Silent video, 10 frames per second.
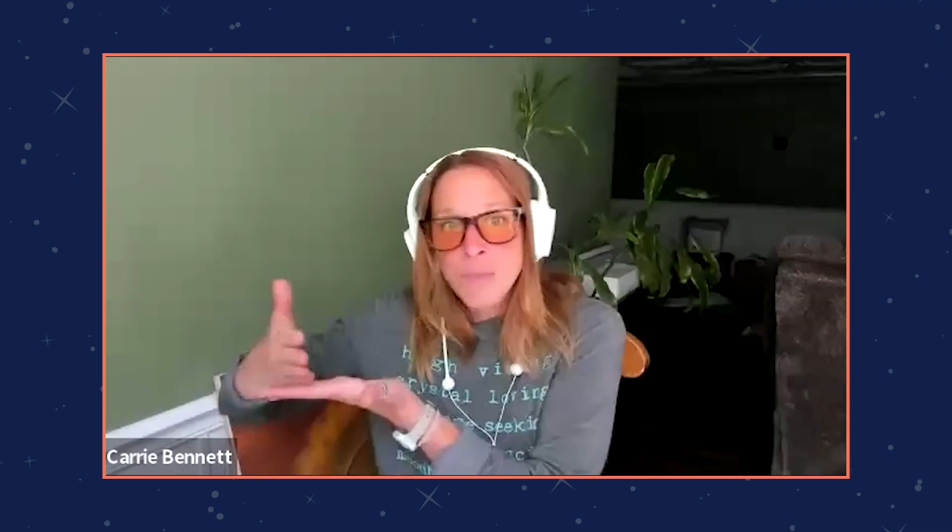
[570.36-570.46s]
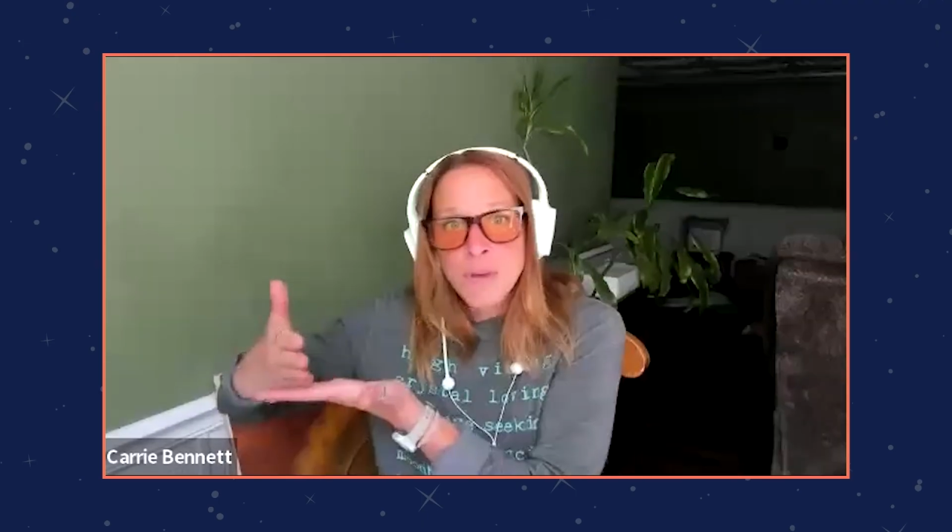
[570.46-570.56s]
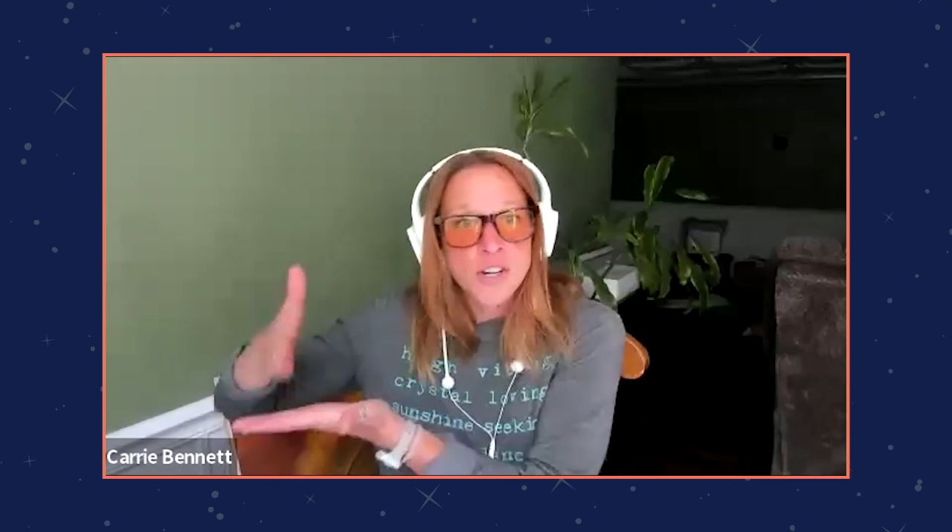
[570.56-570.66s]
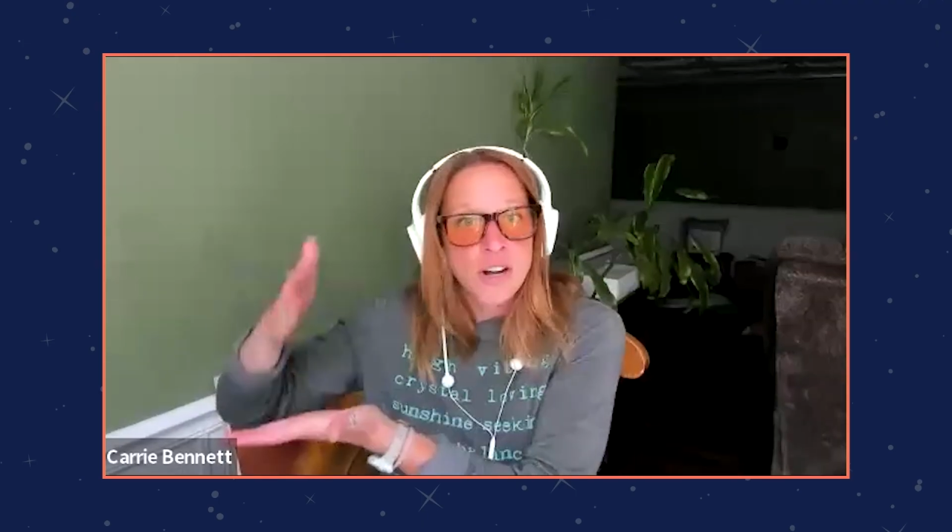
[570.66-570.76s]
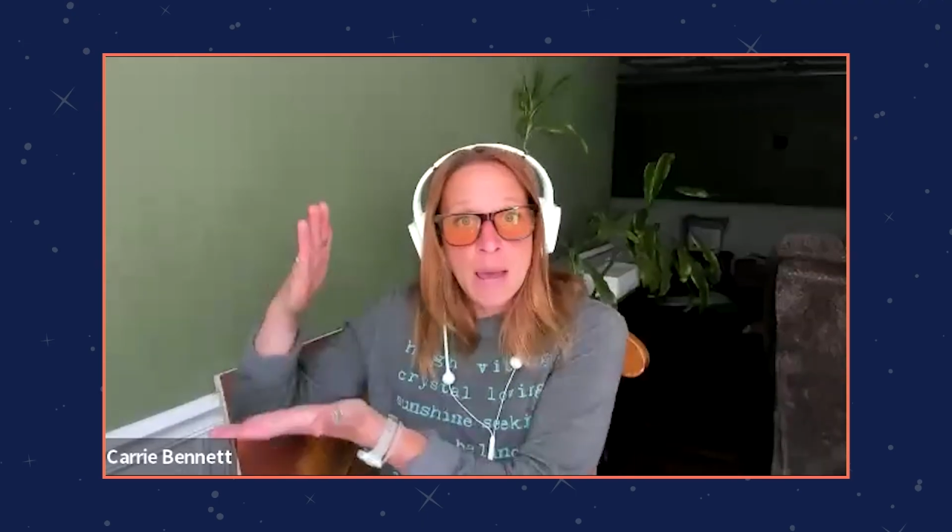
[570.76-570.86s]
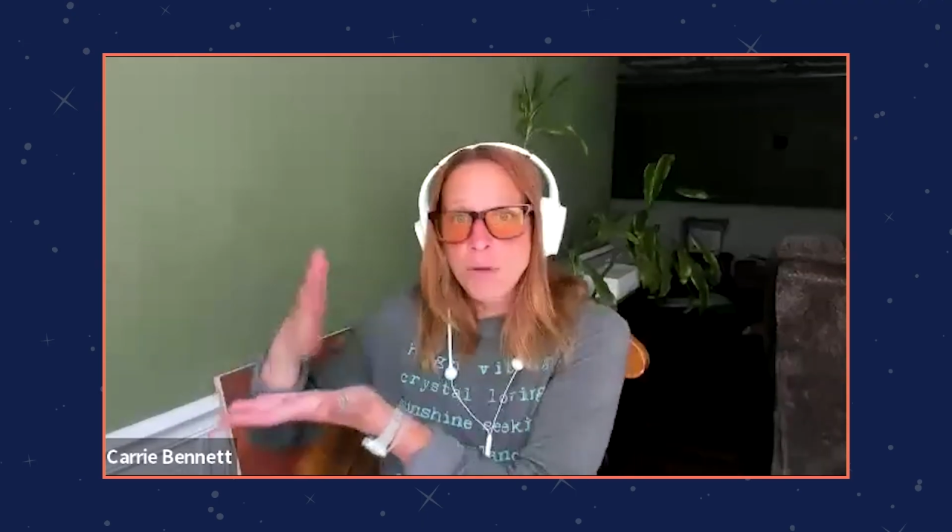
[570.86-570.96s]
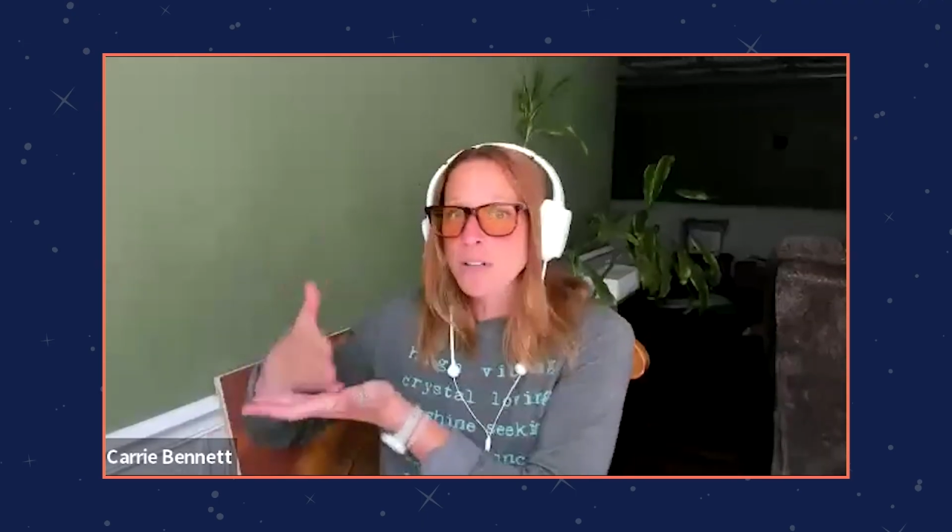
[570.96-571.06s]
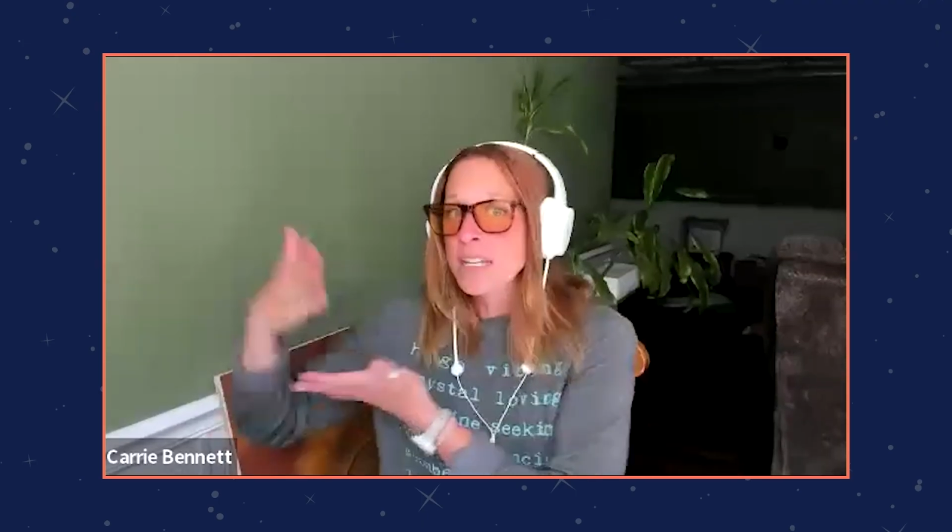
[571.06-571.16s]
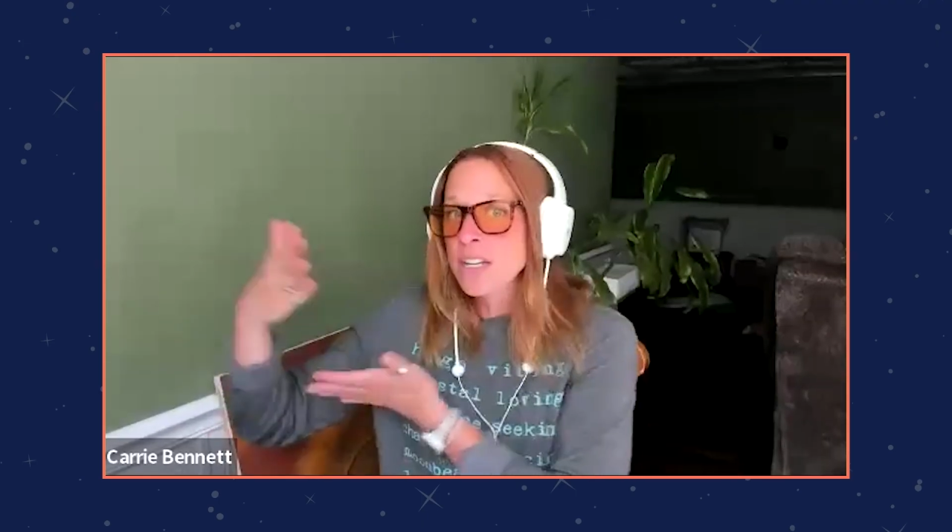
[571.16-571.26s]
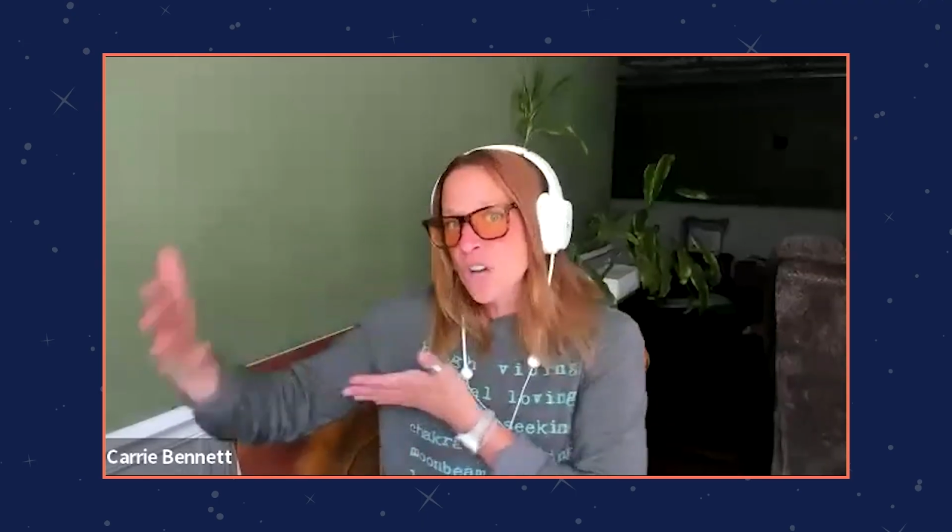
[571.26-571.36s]
traumas or a
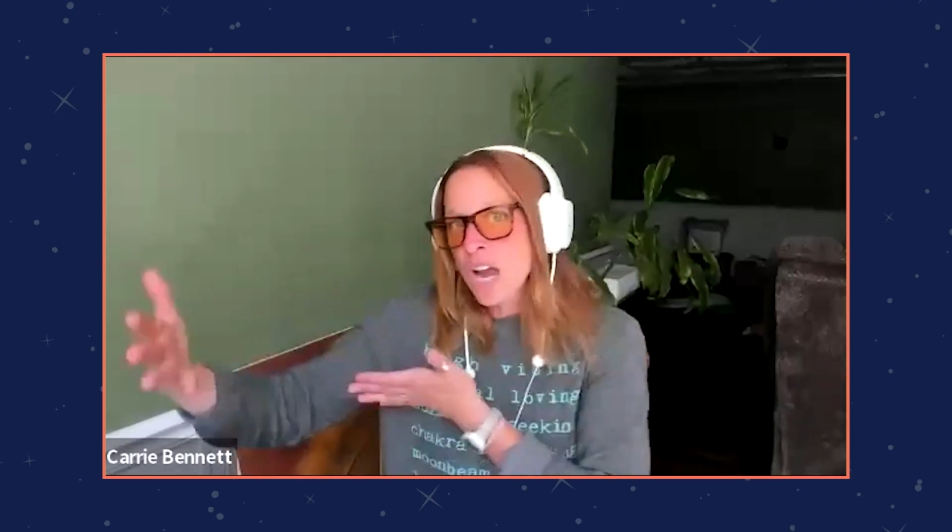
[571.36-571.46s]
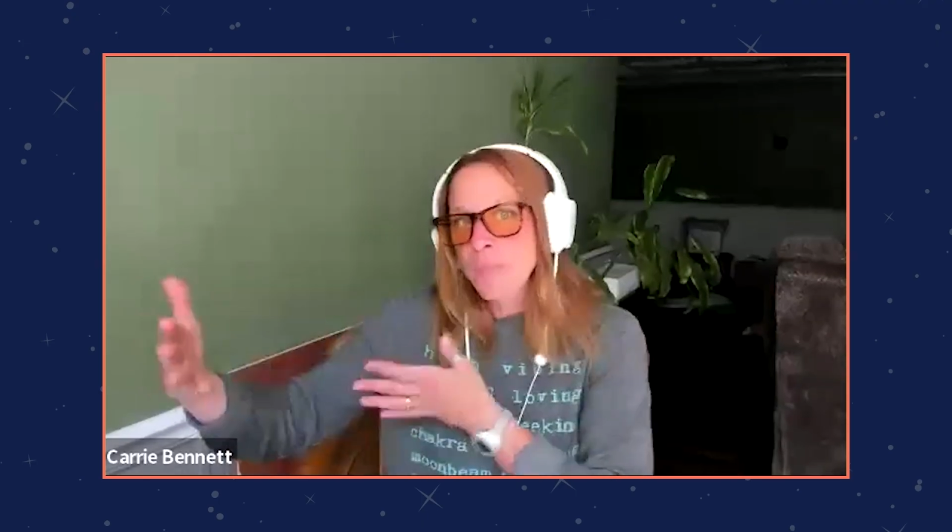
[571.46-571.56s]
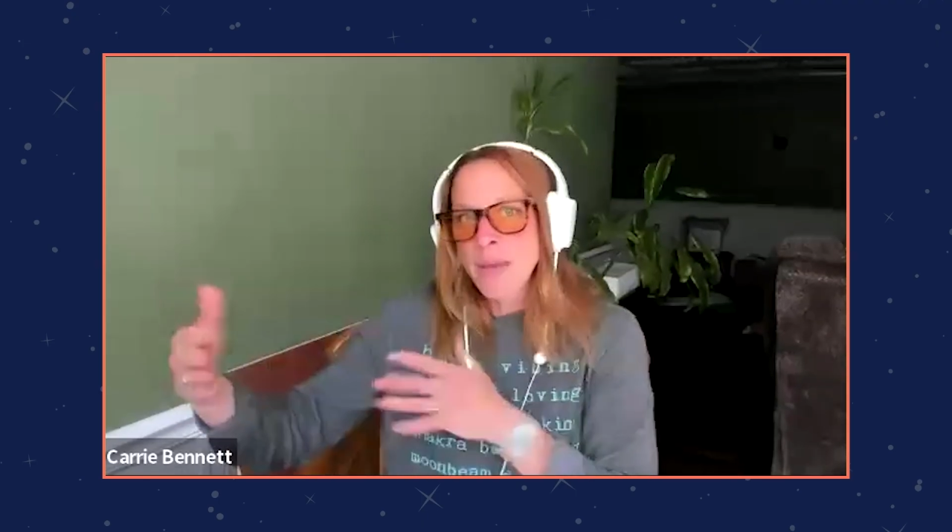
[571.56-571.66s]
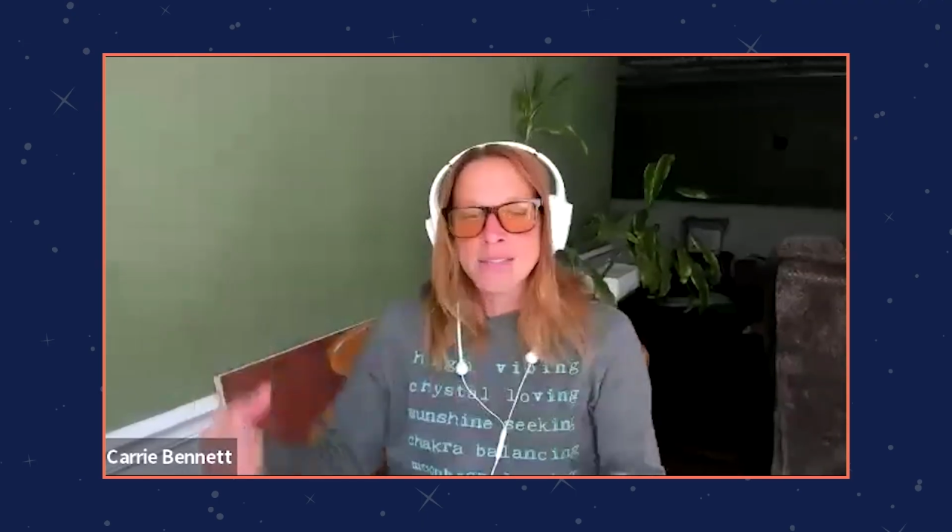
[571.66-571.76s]
capital T trauma